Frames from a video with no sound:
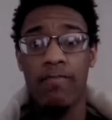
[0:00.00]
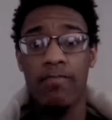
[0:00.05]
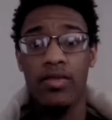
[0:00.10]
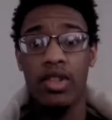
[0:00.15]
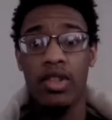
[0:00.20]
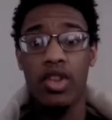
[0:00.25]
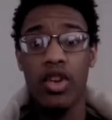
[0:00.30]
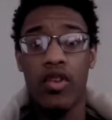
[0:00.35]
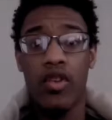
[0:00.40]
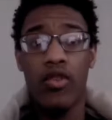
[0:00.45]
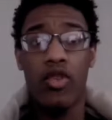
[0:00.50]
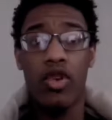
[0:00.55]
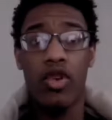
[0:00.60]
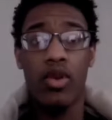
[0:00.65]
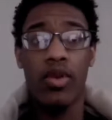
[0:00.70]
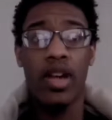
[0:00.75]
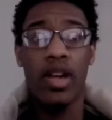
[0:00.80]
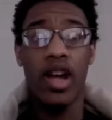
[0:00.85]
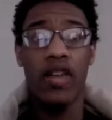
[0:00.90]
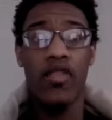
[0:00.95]
Therefore,
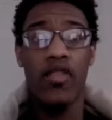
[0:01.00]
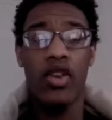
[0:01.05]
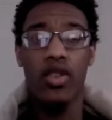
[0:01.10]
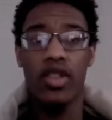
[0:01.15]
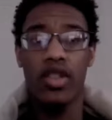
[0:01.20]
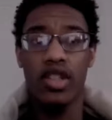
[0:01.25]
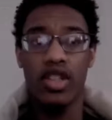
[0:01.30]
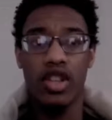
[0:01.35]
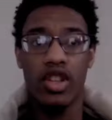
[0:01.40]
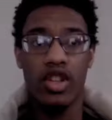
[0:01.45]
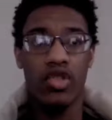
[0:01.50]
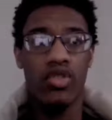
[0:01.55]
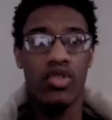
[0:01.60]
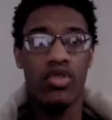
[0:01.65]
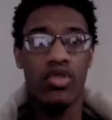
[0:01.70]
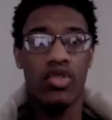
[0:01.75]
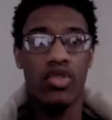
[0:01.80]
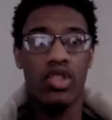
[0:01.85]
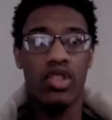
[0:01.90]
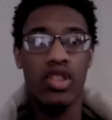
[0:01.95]
we have all this
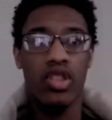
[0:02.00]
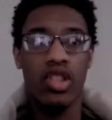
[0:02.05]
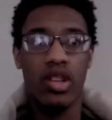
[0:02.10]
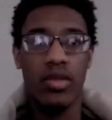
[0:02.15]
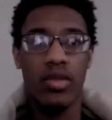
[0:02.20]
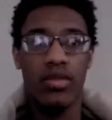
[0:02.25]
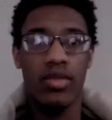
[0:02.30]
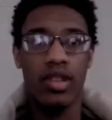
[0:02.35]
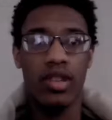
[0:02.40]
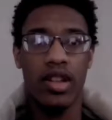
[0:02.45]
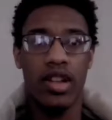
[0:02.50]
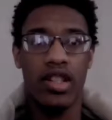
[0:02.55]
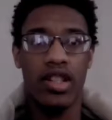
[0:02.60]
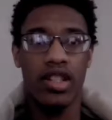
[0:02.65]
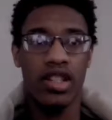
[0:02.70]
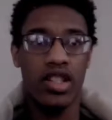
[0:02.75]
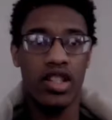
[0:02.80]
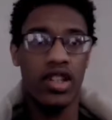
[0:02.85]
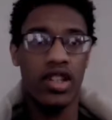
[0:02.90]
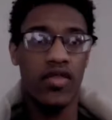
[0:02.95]
other subplots
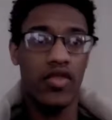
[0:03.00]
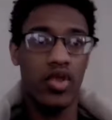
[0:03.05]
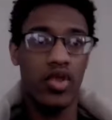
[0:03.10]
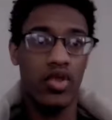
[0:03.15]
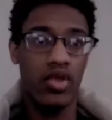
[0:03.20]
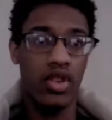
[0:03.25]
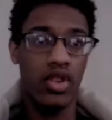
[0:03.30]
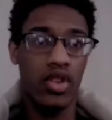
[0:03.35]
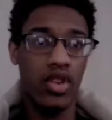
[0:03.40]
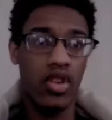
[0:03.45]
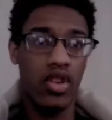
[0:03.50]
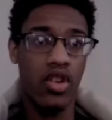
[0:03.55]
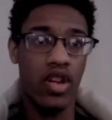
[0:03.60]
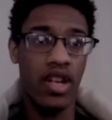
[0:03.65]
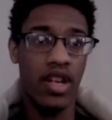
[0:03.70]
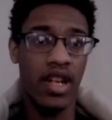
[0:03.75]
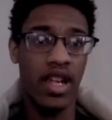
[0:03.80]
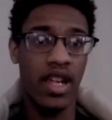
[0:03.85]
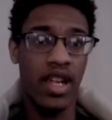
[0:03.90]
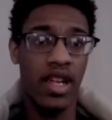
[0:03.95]
and stuff going
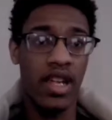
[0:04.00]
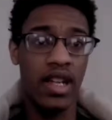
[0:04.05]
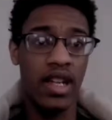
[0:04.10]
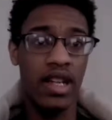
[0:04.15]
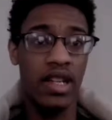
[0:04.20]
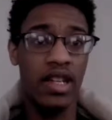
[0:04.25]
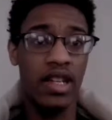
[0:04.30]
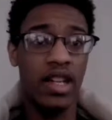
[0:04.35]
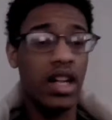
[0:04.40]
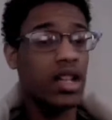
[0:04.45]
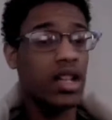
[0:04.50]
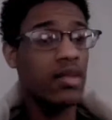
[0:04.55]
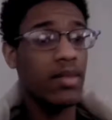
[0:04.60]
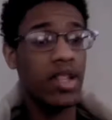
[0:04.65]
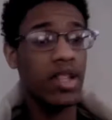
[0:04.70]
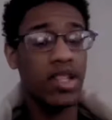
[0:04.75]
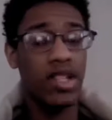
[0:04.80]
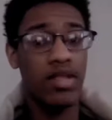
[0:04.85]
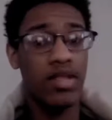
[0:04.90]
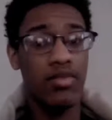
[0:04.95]
on, and it kind of
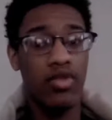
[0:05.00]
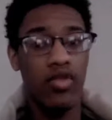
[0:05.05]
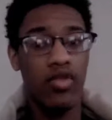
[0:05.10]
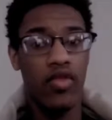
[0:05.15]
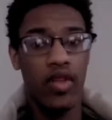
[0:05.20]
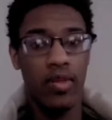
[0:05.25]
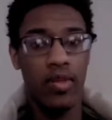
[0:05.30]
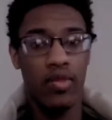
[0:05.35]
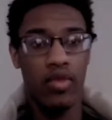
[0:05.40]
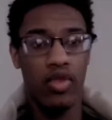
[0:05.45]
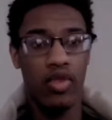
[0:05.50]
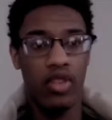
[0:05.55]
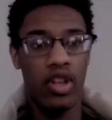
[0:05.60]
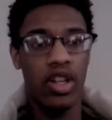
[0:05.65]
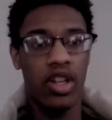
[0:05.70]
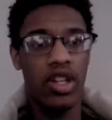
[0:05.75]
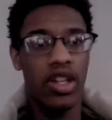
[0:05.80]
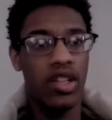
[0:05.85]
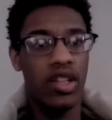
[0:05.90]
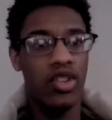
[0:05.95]
makes this movie
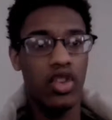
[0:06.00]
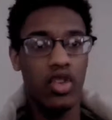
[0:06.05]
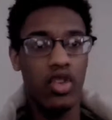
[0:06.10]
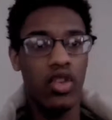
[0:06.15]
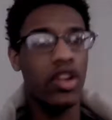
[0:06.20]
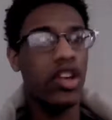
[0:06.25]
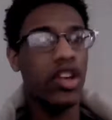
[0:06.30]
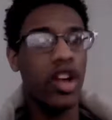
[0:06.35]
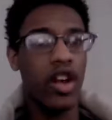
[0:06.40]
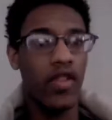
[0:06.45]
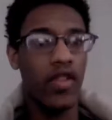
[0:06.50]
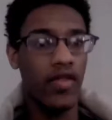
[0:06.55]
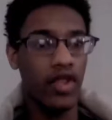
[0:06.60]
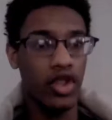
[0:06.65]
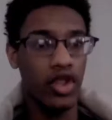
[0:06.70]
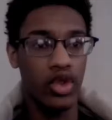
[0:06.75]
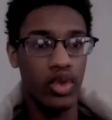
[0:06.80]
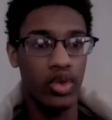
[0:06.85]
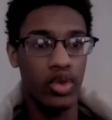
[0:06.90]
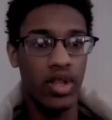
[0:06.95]
pretty darn
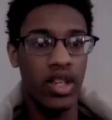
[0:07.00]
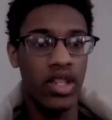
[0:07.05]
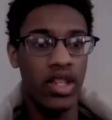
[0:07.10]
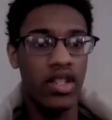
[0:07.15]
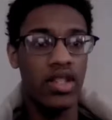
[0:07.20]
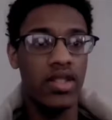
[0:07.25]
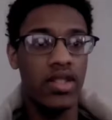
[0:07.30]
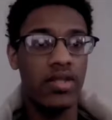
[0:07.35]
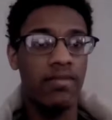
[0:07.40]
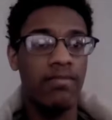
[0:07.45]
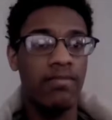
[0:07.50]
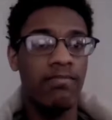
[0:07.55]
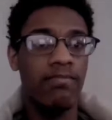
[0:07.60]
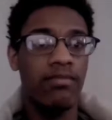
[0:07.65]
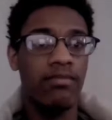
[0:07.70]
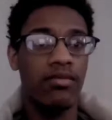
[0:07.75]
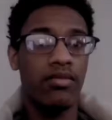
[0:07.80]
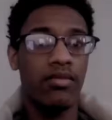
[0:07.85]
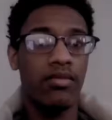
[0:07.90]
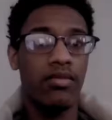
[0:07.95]
convoluted.
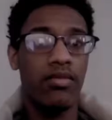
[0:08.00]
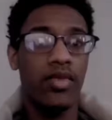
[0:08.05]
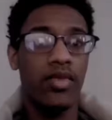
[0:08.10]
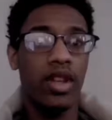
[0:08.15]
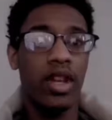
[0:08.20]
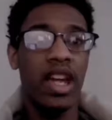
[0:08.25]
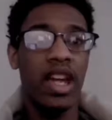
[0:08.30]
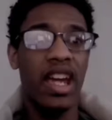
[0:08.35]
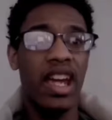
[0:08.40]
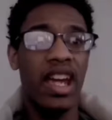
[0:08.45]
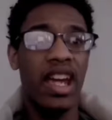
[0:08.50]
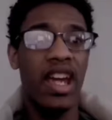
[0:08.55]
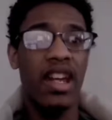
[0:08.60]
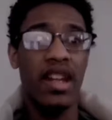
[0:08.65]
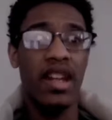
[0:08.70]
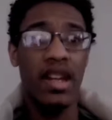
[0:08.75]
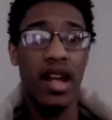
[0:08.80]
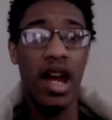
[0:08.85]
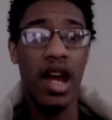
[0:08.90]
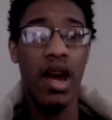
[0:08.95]

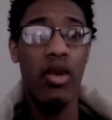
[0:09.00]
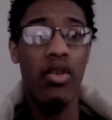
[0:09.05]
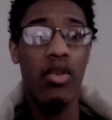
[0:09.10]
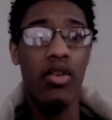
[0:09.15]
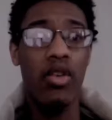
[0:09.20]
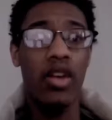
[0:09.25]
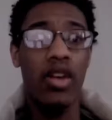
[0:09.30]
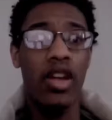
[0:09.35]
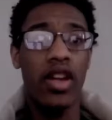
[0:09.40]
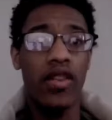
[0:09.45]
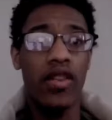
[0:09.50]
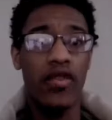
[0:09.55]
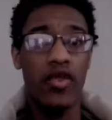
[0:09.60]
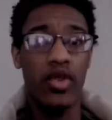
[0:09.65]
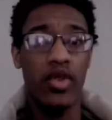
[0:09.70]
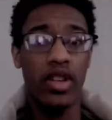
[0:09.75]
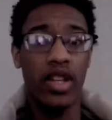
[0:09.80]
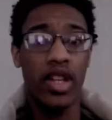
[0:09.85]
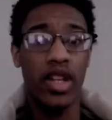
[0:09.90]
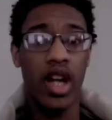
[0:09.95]
At 1 hour and
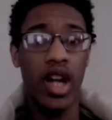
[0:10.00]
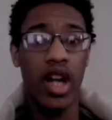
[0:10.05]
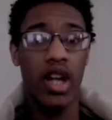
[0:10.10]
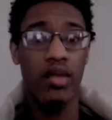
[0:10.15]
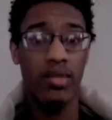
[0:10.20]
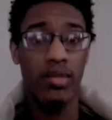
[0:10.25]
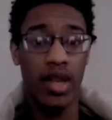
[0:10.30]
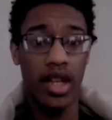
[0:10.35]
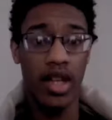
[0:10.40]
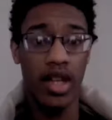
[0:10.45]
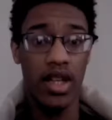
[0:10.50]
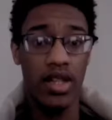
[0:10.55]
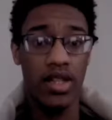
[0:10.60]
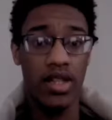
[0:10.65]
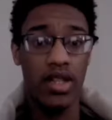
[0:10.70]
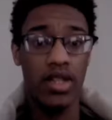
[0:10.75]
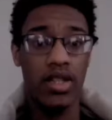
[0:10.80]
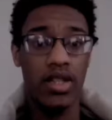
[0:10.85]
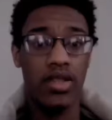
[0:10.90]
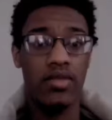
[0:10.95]
49
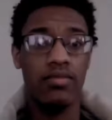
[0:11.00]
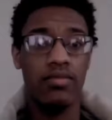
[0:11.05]
minutes.